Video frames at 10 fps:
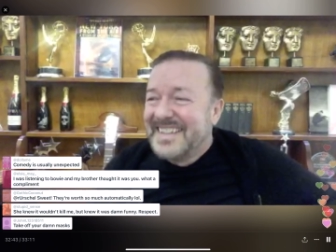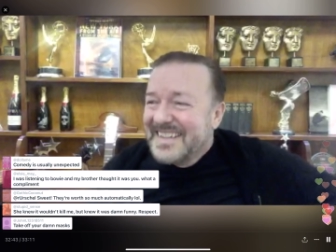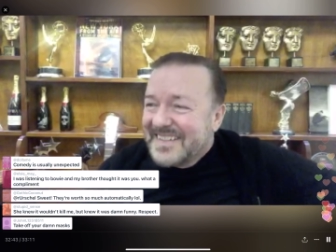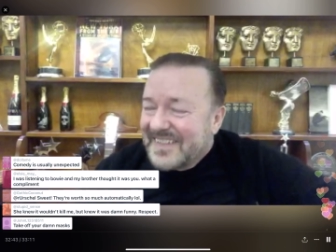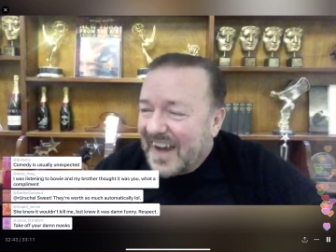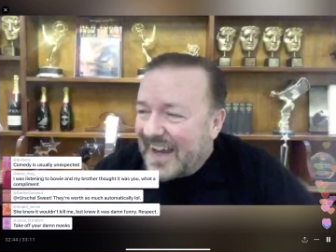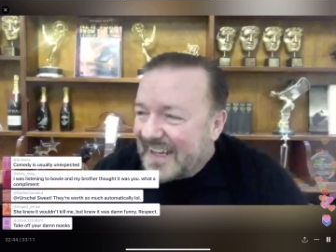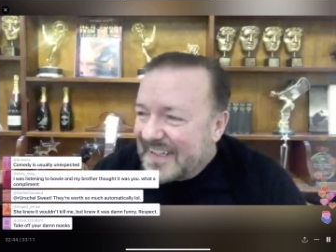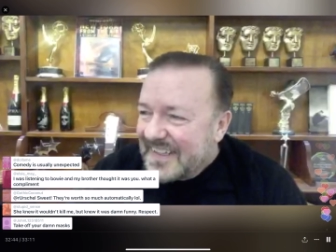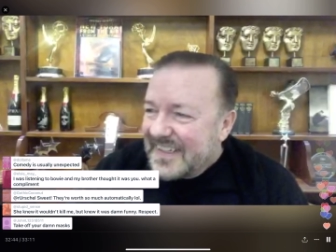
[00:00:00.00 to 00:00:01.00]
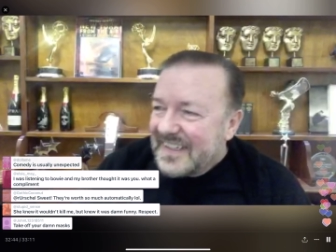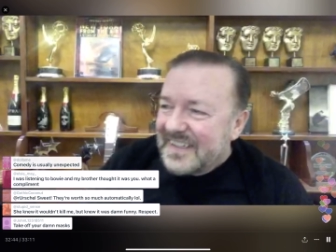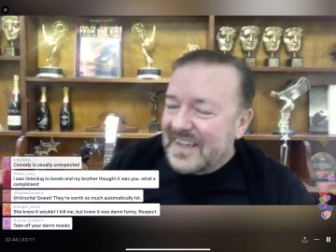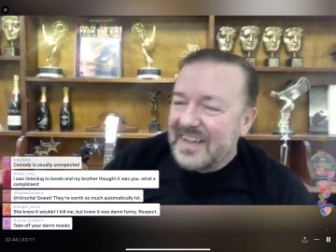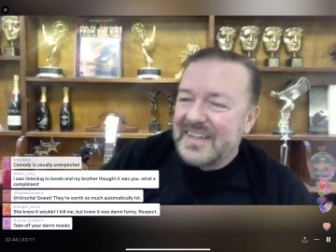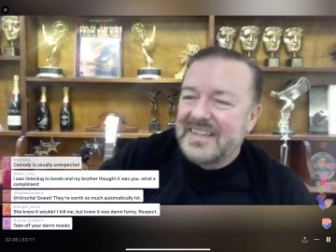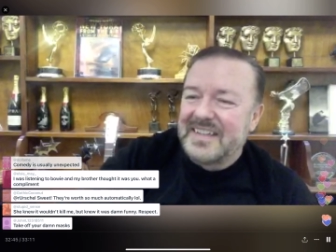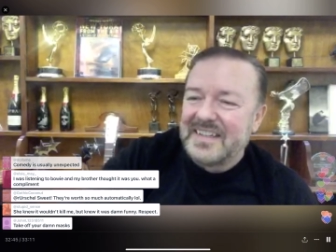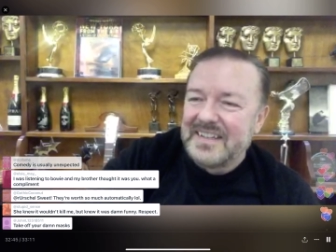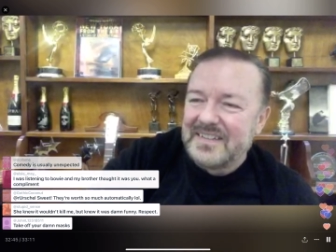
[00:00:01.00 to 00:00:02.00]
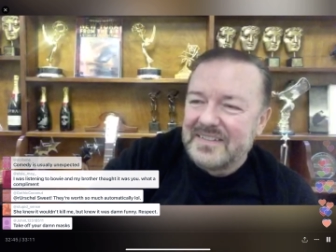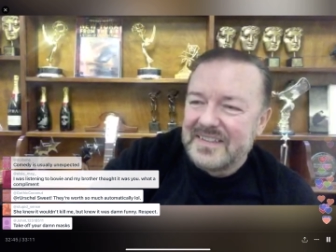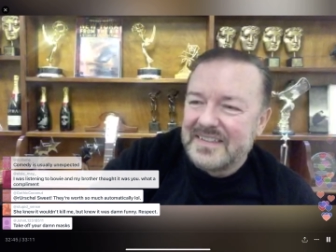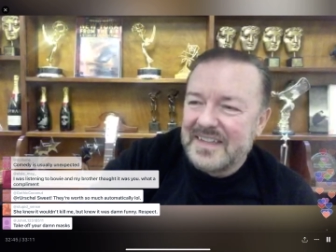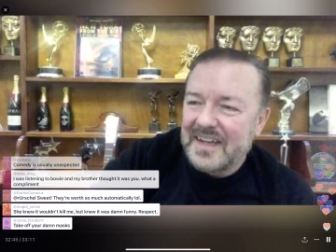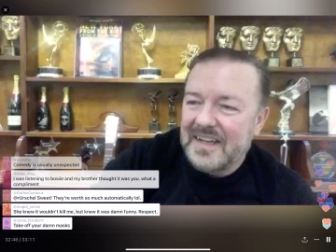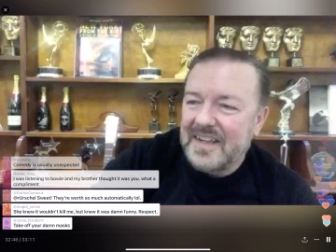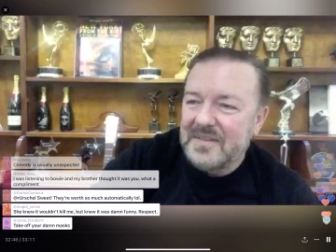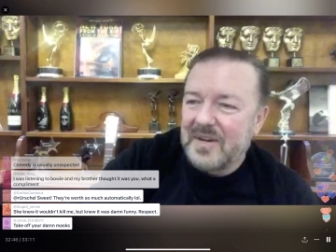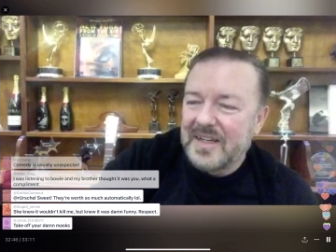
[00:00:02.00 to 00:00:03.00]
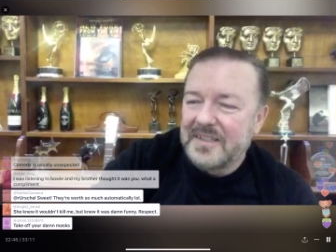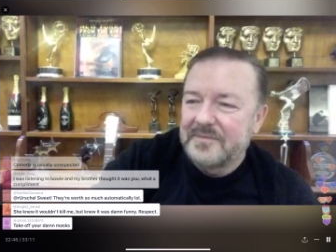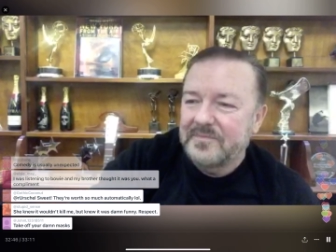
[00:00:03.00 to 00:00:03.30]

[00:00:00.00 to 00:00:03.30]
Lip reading: Right, good. Then another one.